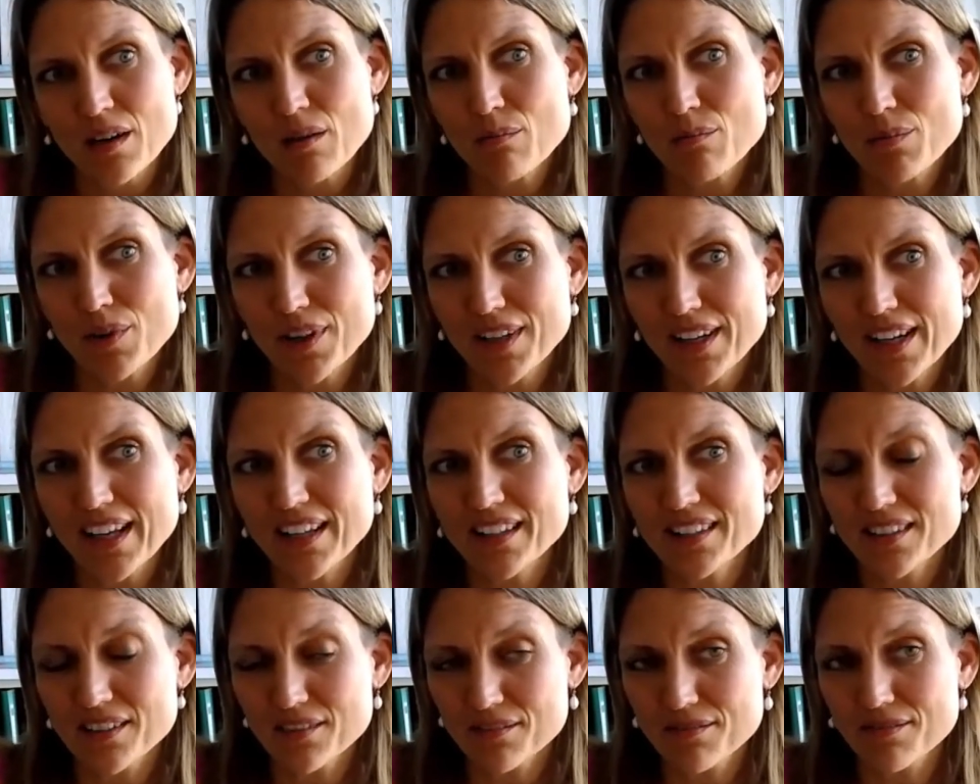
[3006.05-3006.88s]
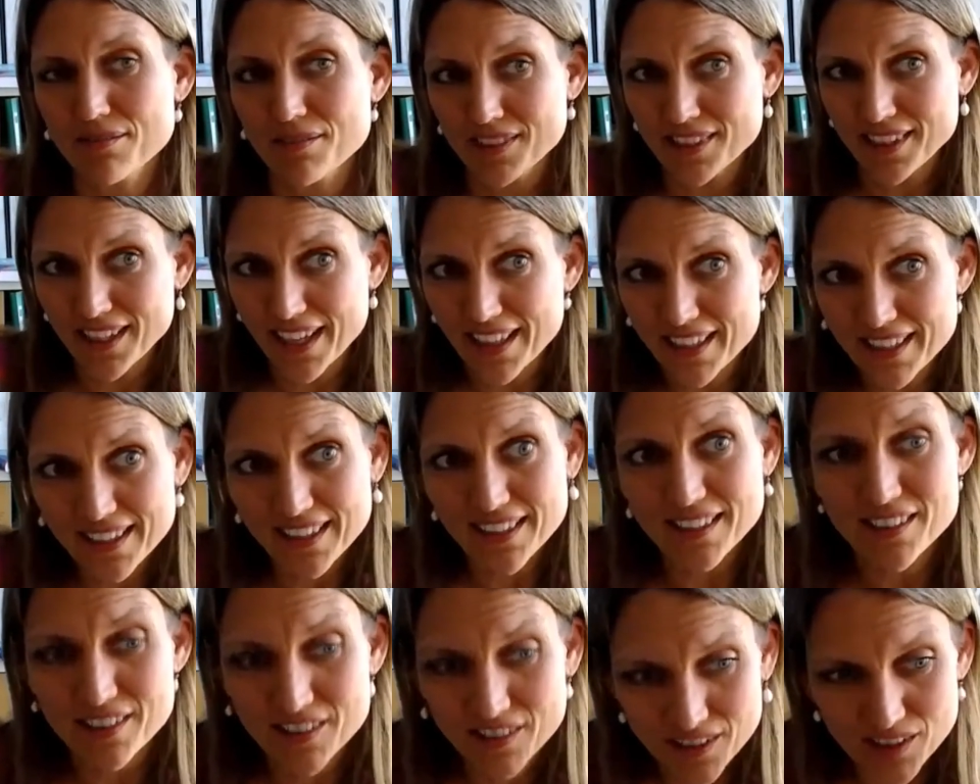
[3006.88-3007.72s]
But as of yet,
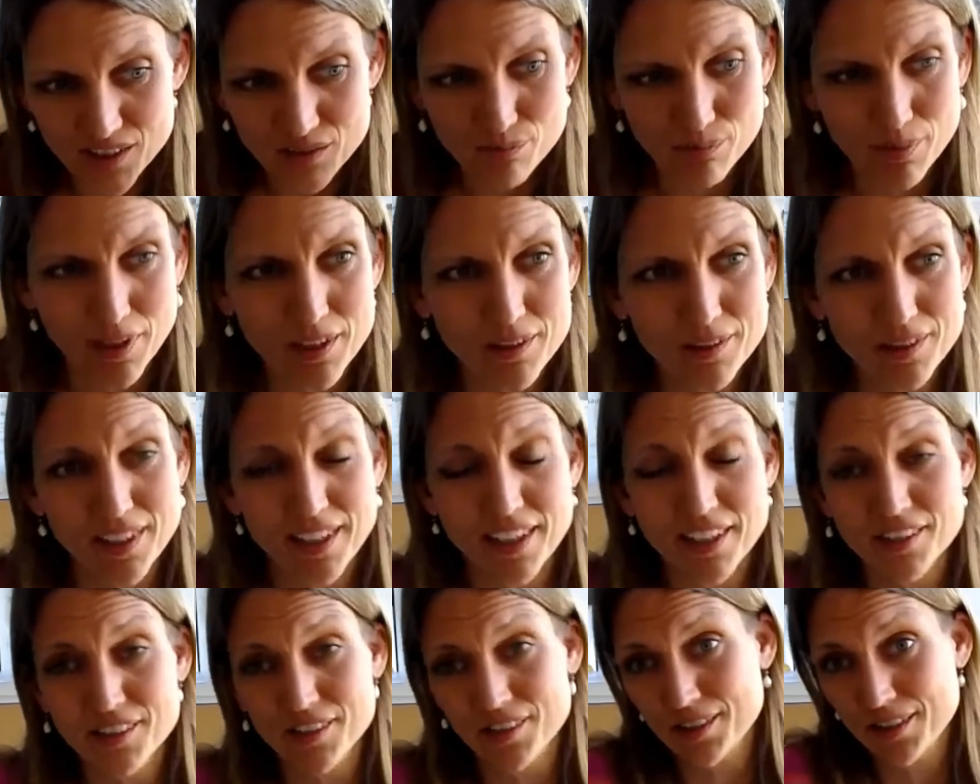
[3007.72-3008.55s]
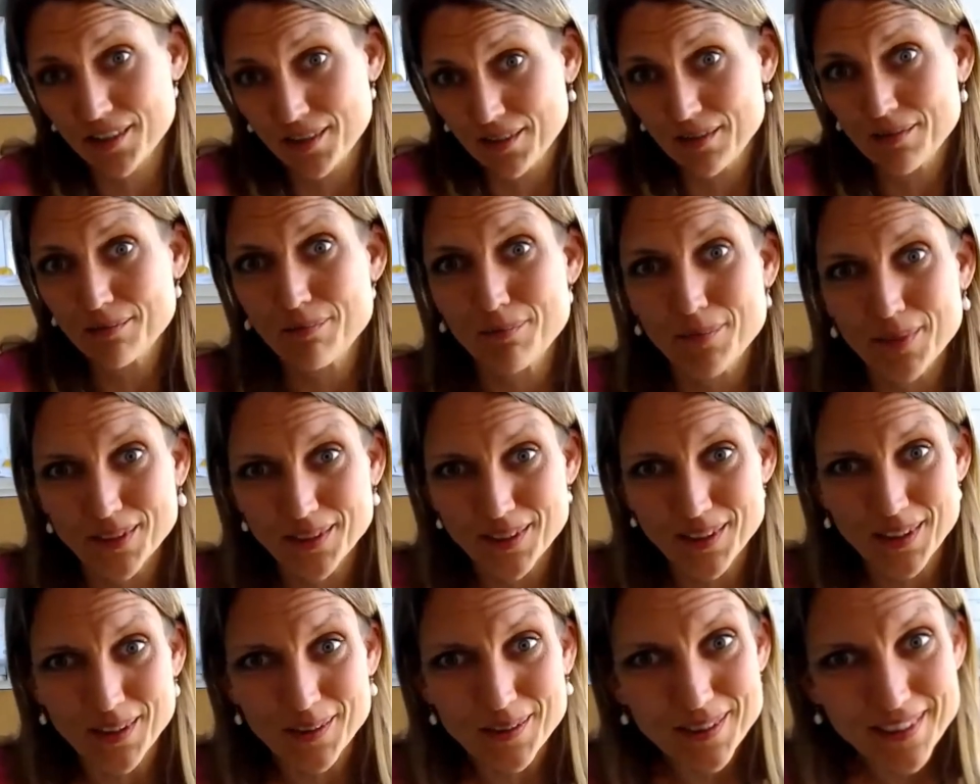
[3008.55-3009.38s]
it's just speculation.
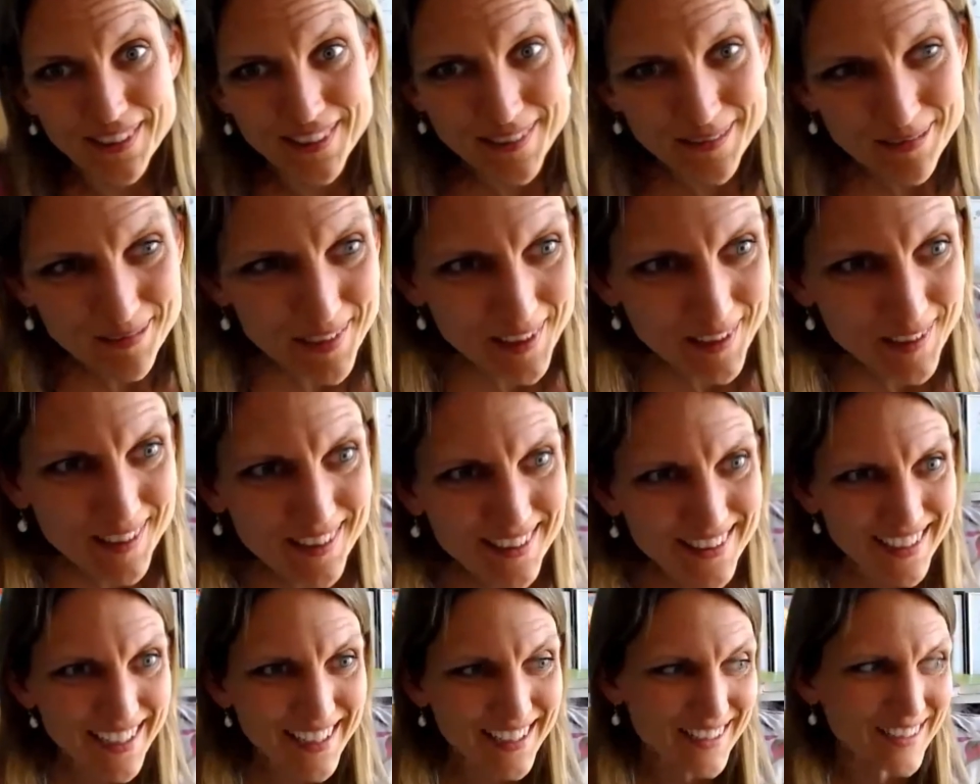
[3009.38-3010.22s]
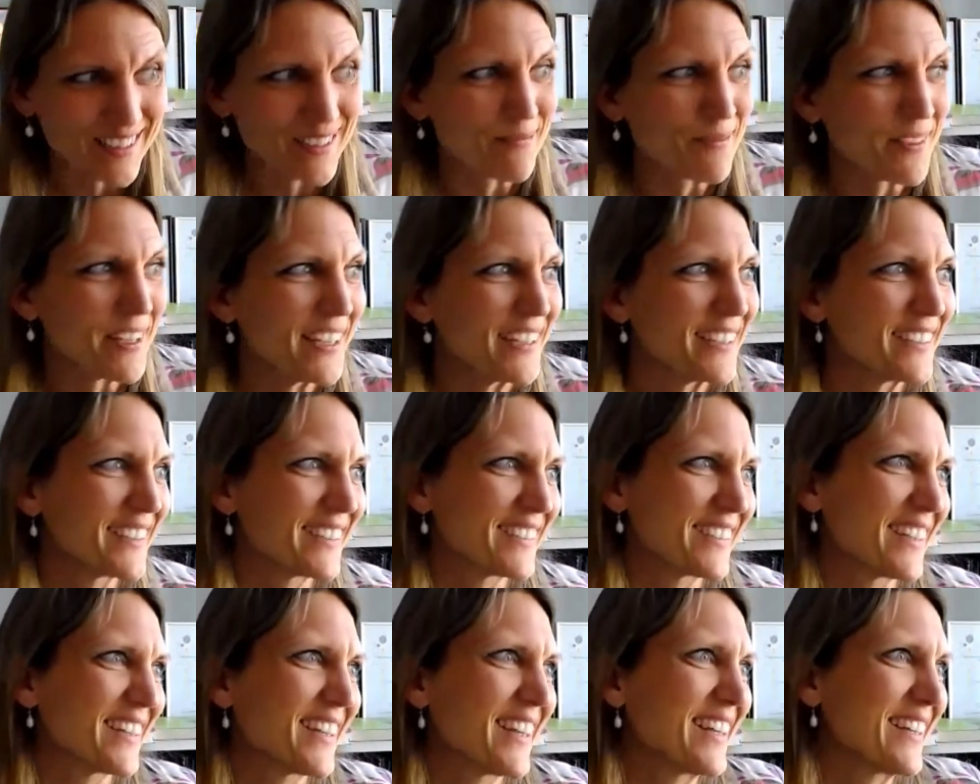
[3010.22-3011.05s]
So it'll take some years,
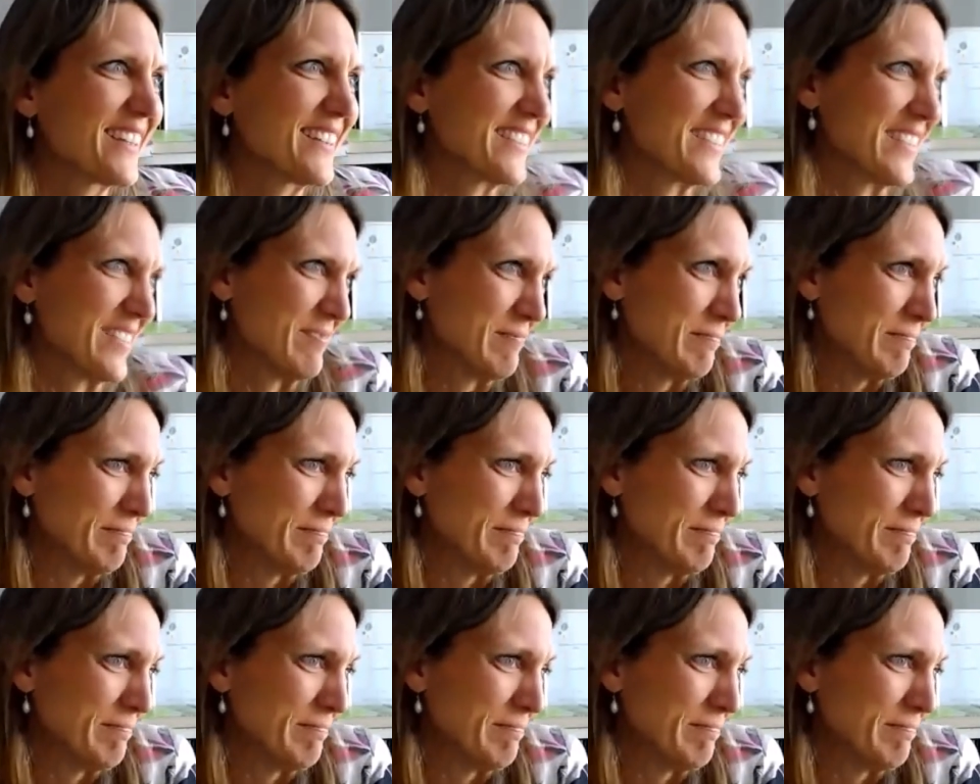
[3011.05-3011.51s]
I guess.